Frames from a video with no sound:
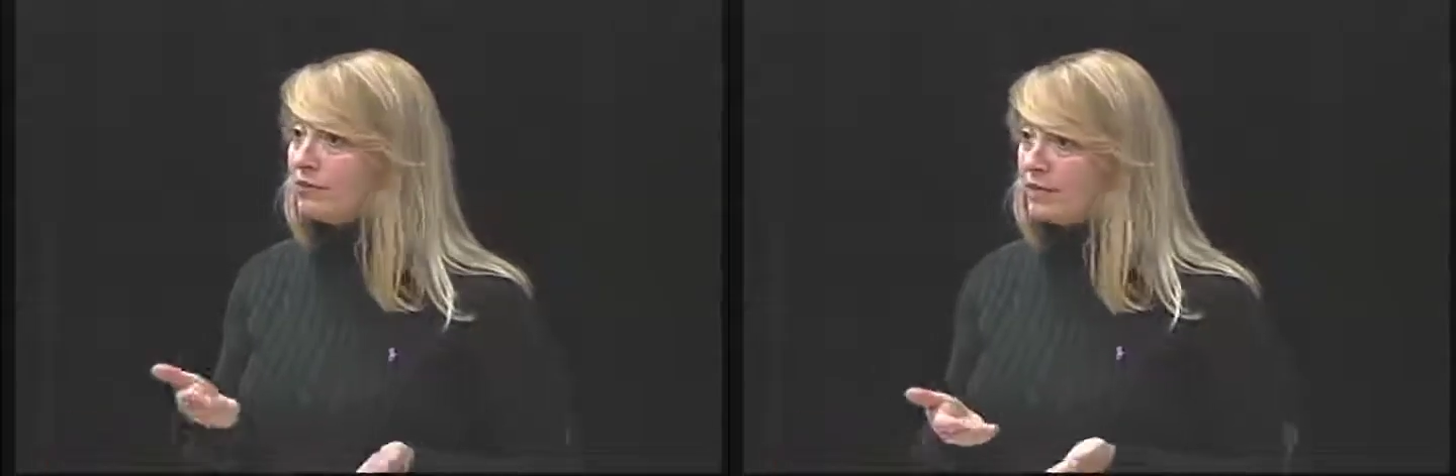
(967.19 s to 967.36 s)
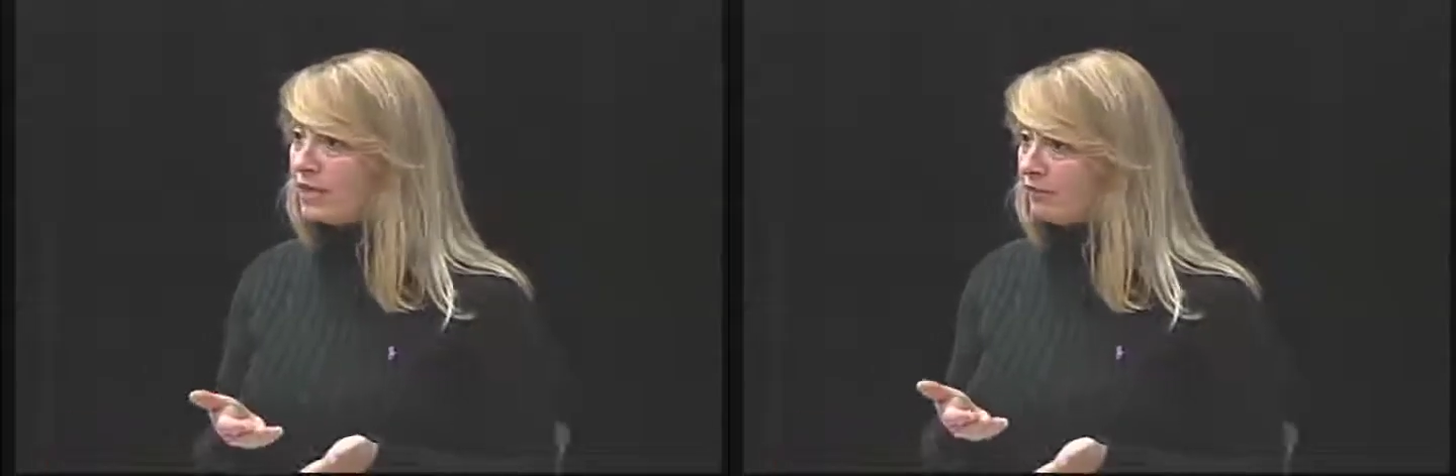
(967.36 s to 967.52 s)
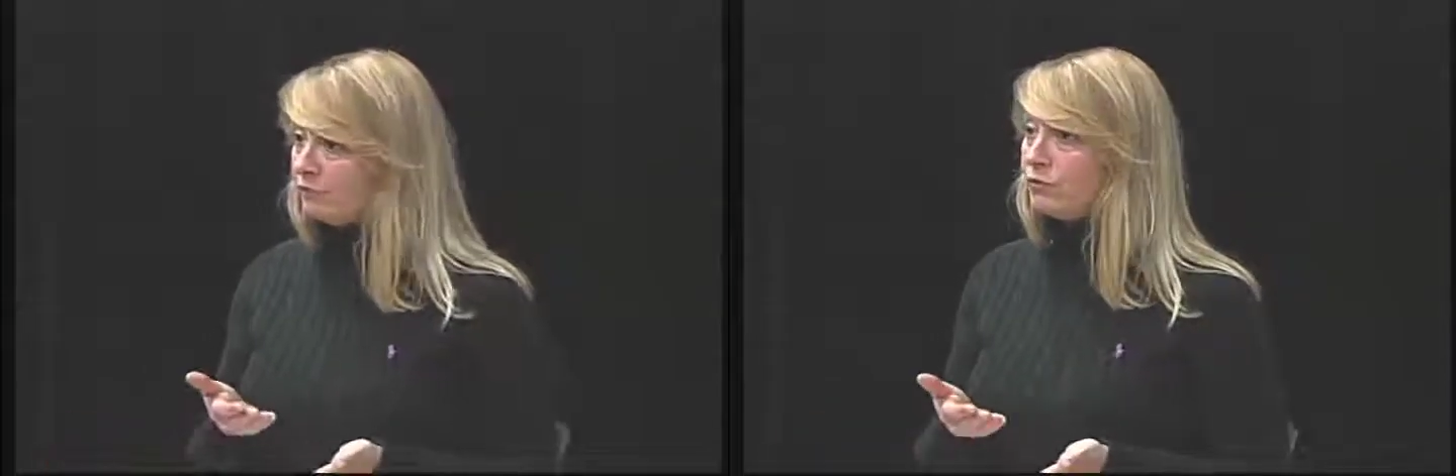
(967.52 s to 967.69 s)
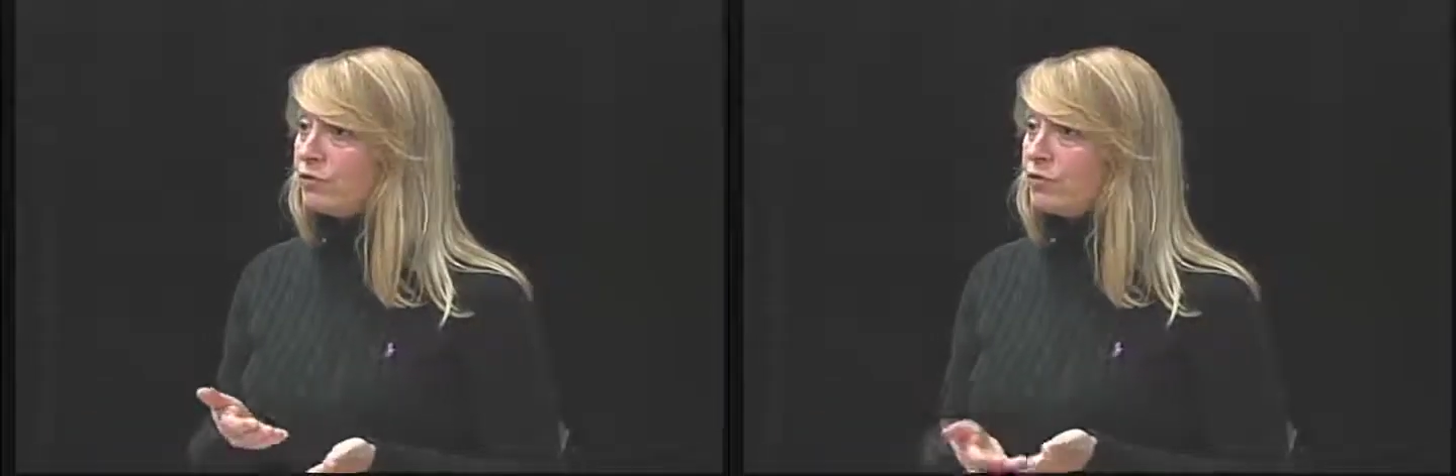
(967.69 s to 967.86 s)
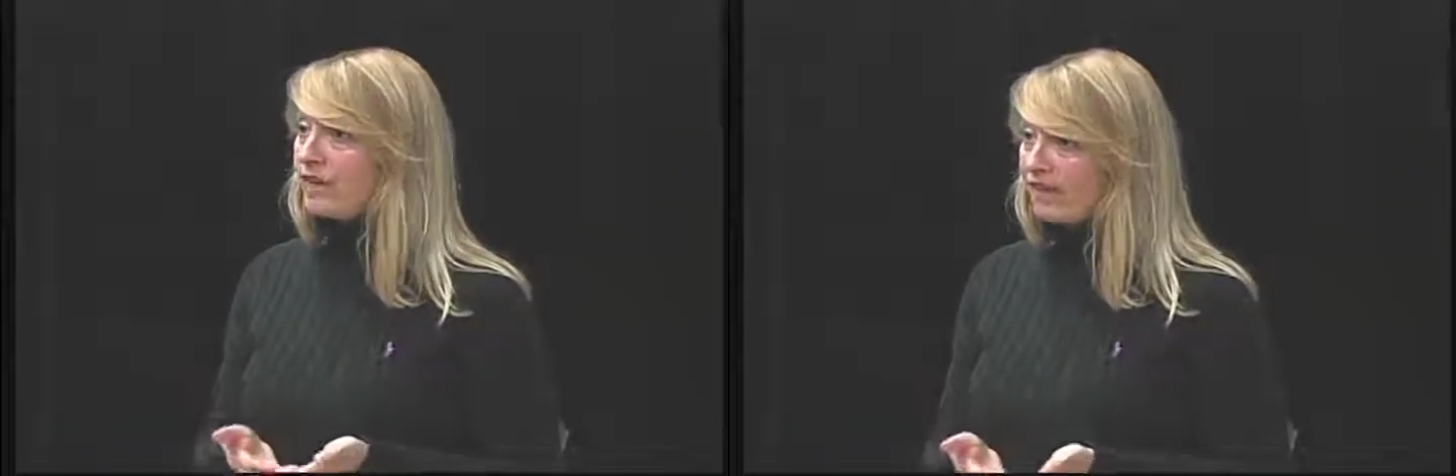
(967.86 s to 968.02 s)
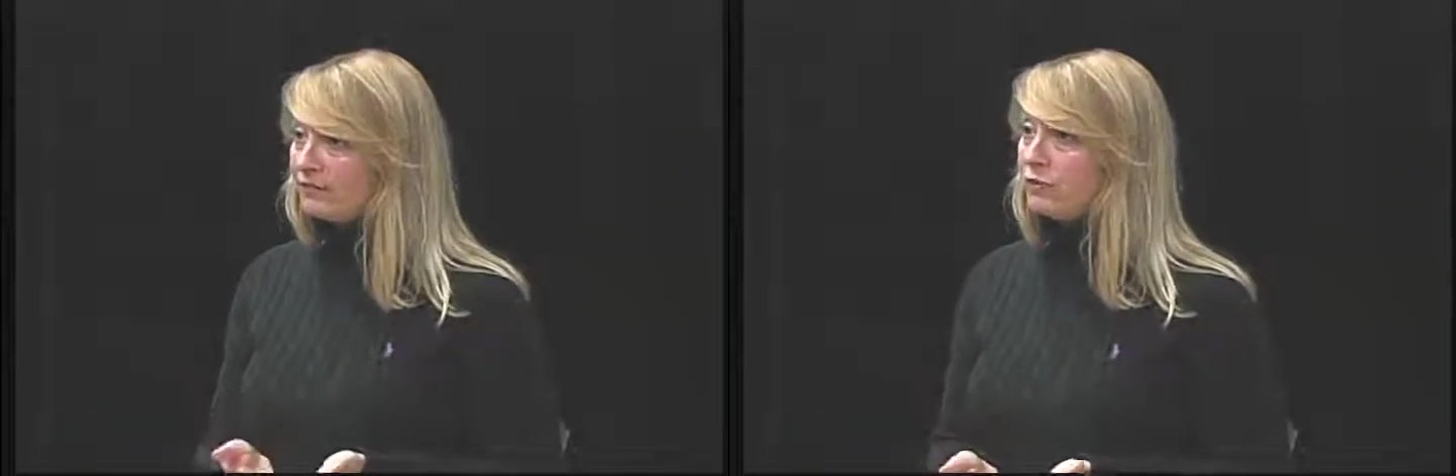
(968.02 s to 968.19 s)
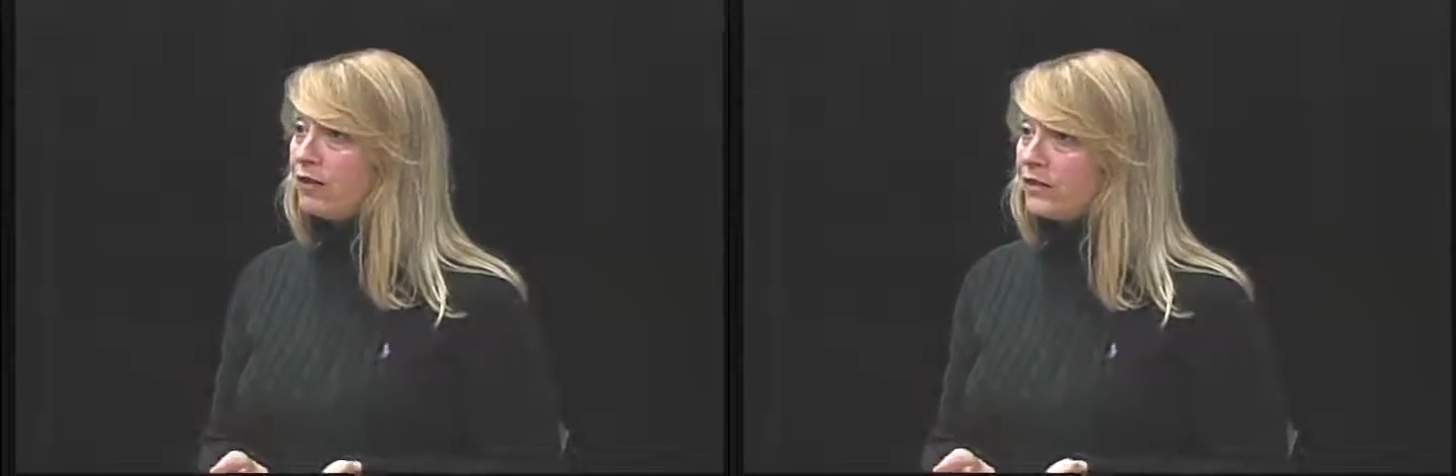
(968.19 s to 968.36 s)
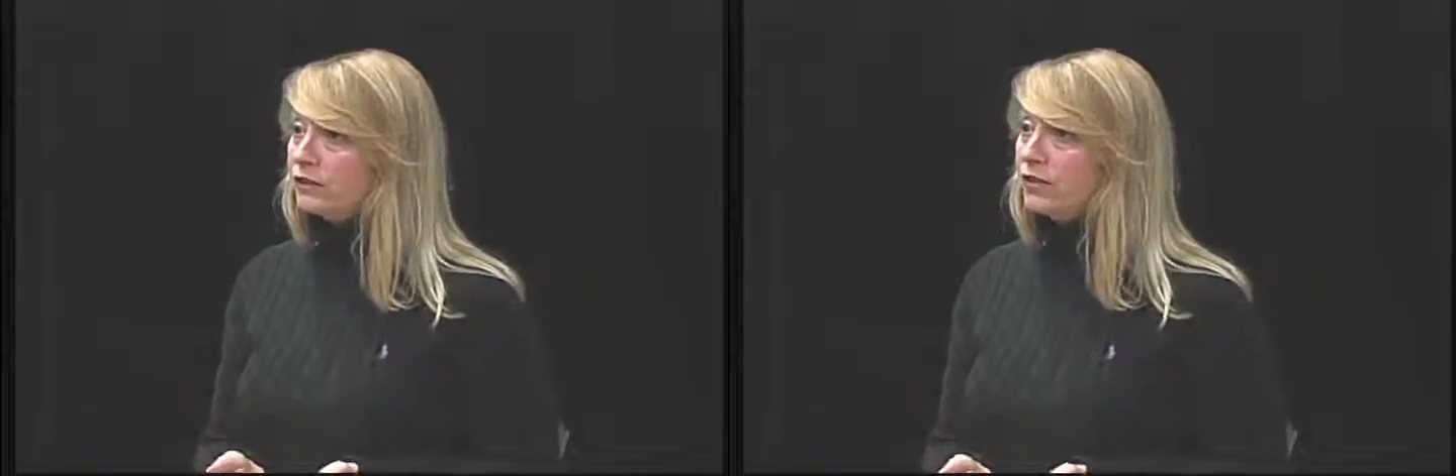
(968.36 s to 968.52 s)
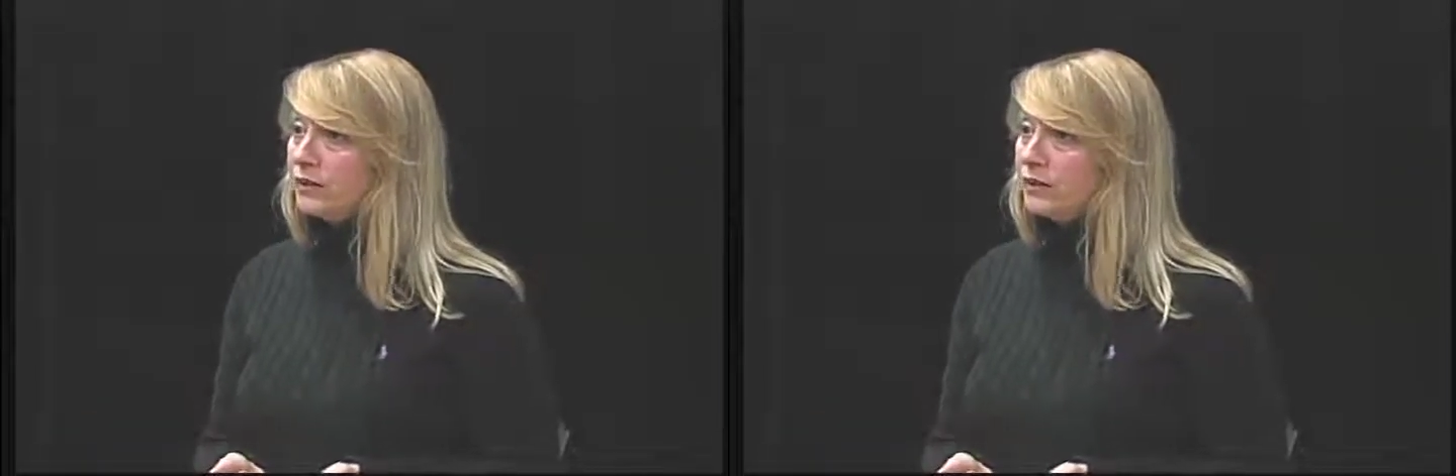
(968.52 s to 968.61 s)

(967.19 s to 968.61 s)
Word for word: if you don't have a way to look